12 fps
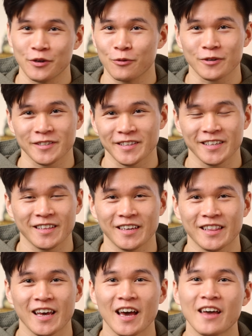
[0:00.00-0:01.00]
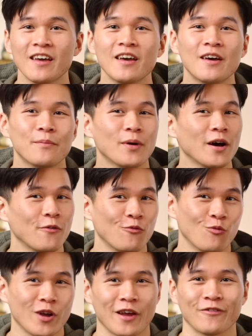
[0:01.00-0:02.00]
II or something like that,
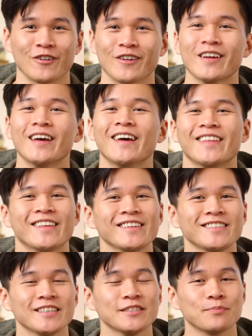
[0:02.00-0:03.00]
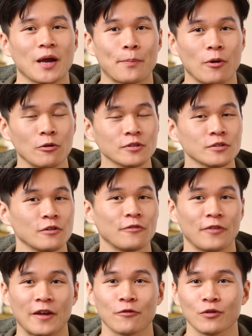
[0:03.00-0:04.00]
but whatever. This is my personal
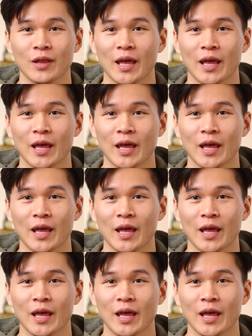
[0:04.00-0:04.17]
favorite